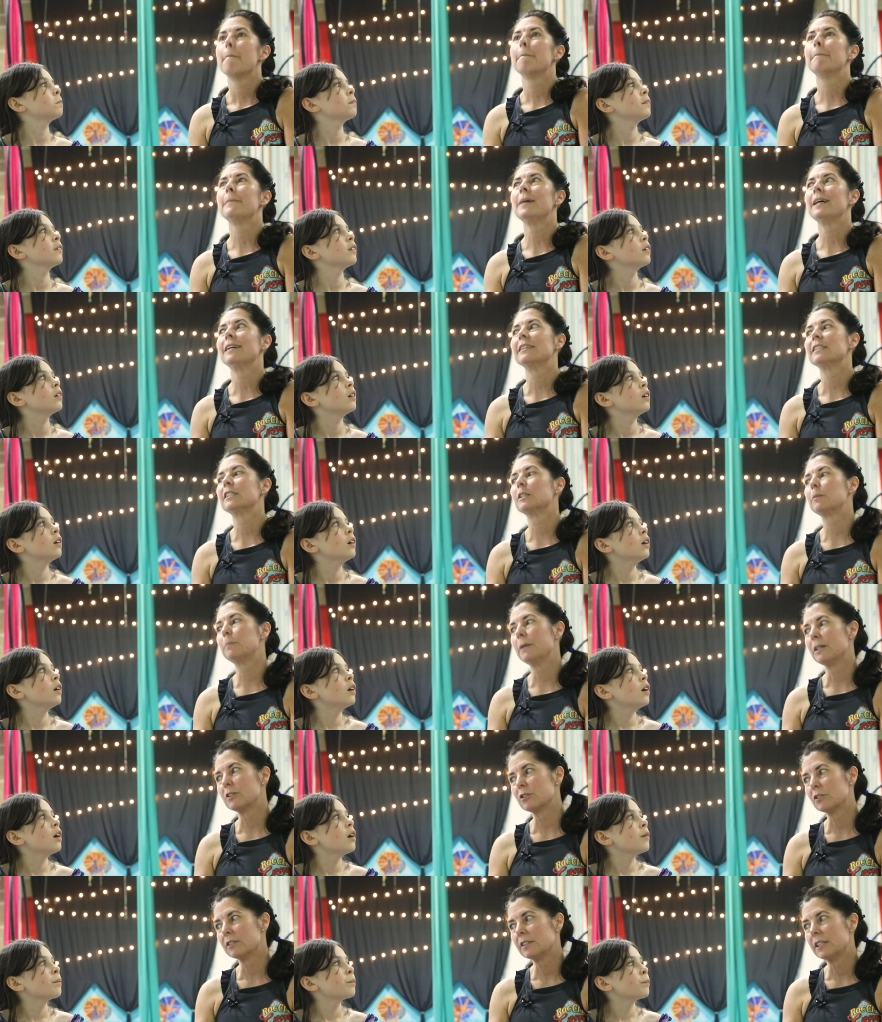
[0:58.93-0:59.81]
Speaker 1: My
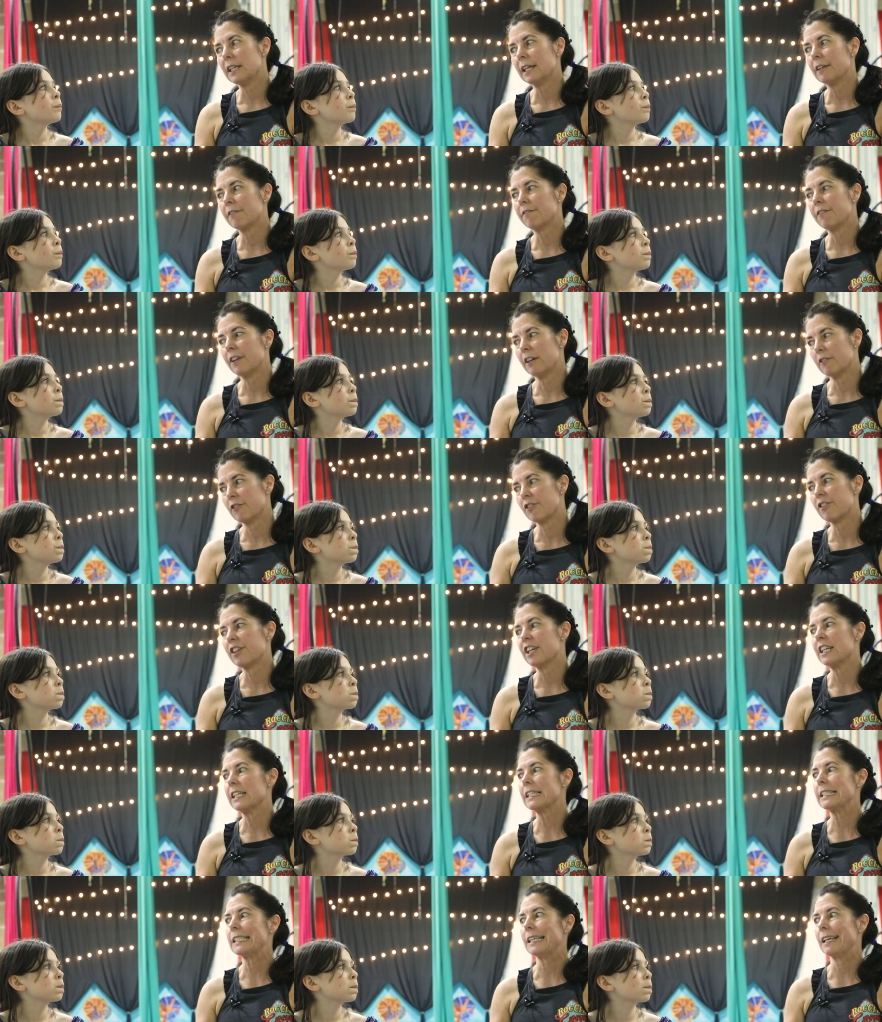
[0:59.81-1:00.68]
specialty and
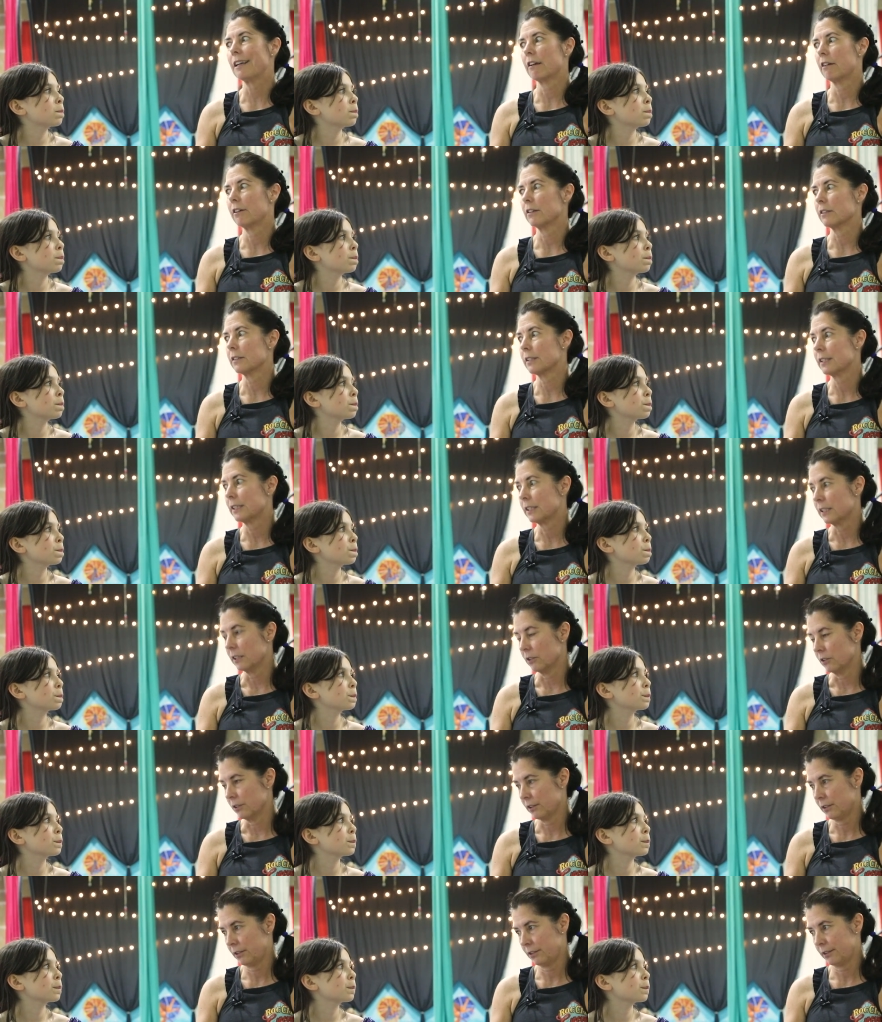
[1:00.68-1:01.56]
favorite thing is aerial
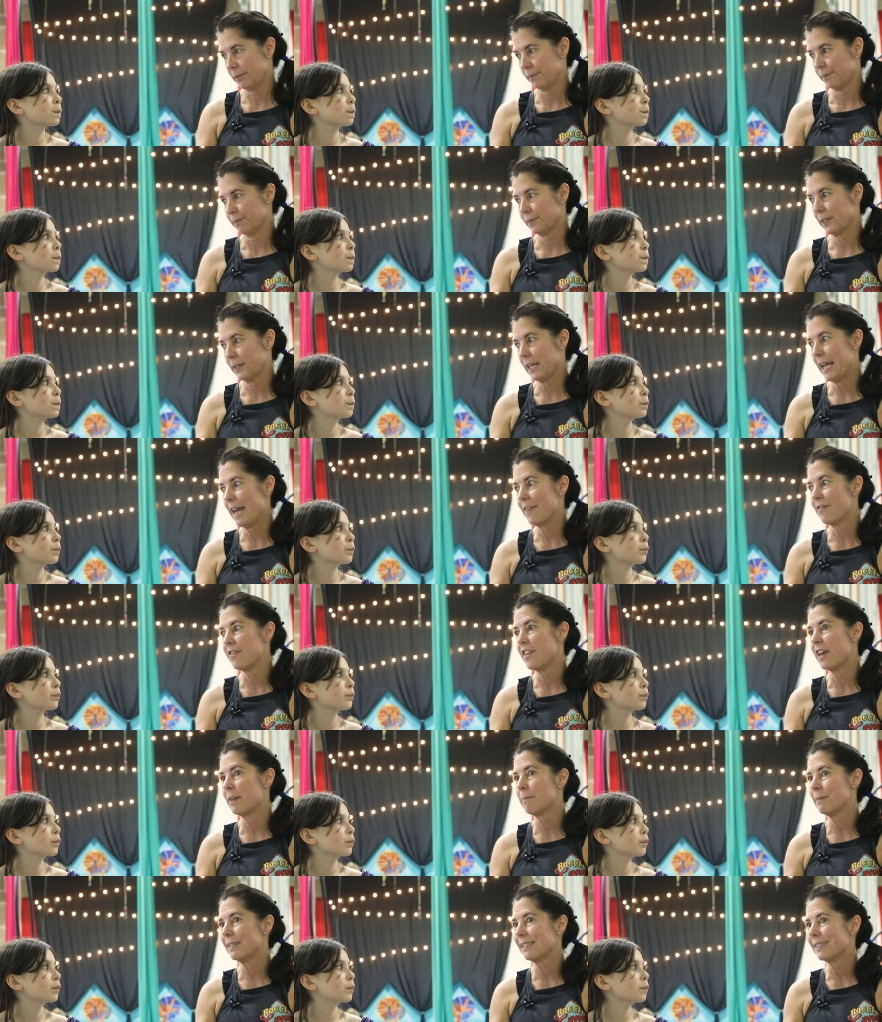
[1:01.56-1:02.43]
silks.
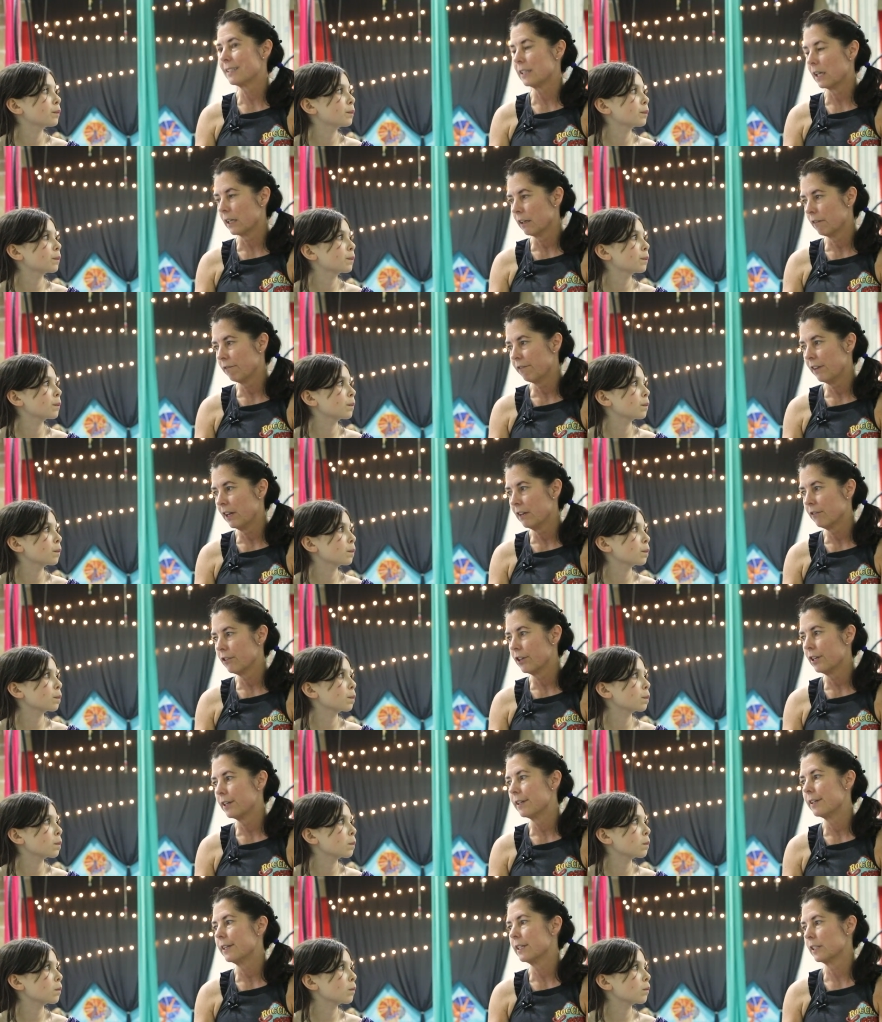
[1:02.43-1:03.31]
And then my second
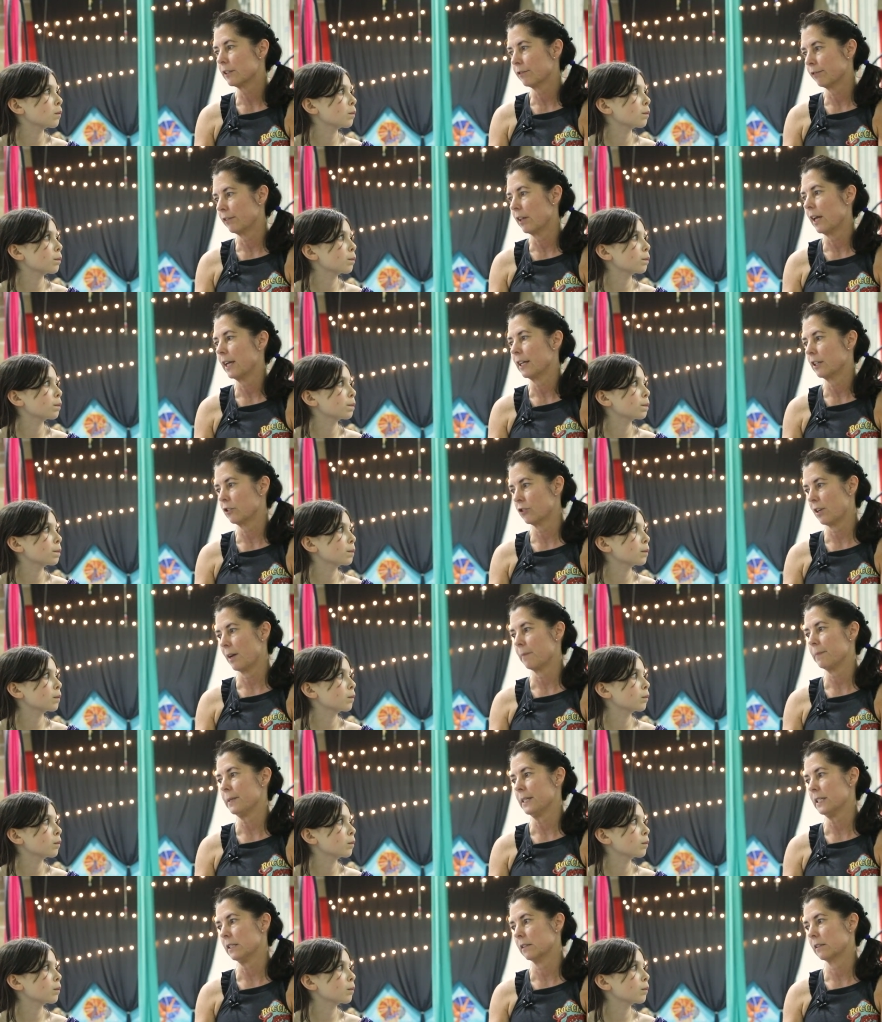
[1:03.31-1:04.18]
favorite is flying
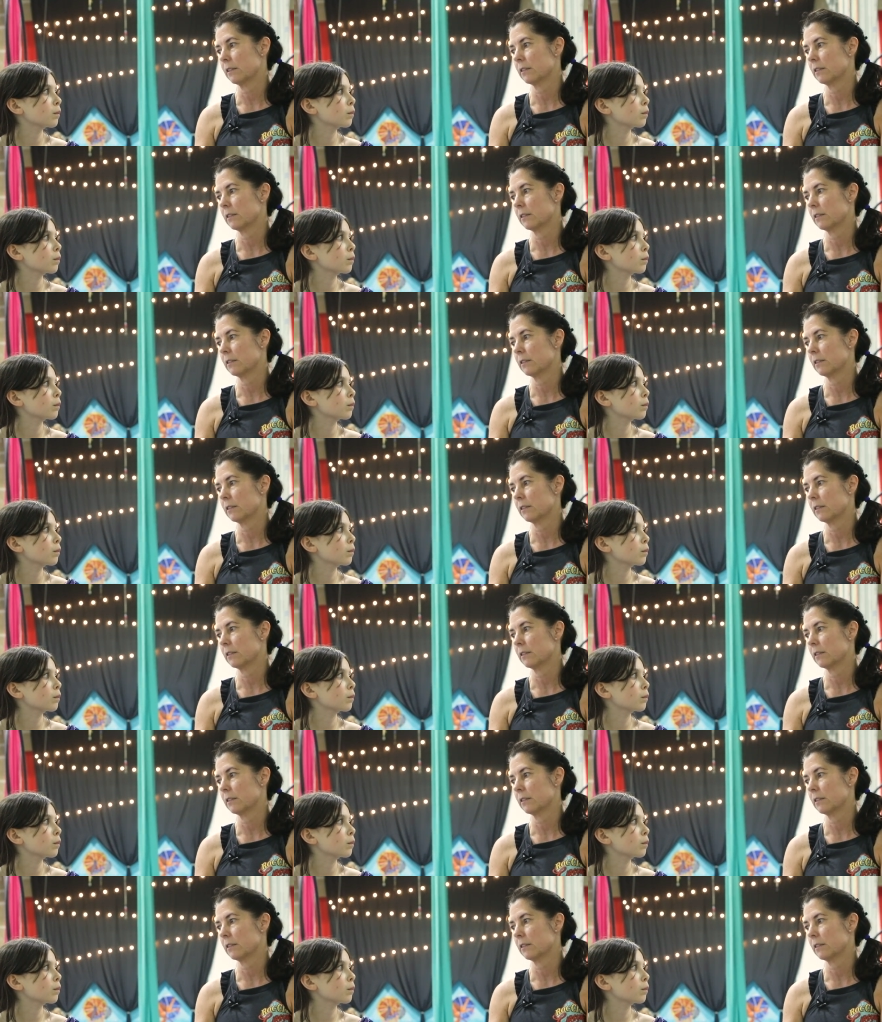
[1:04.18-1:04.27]
trapeze.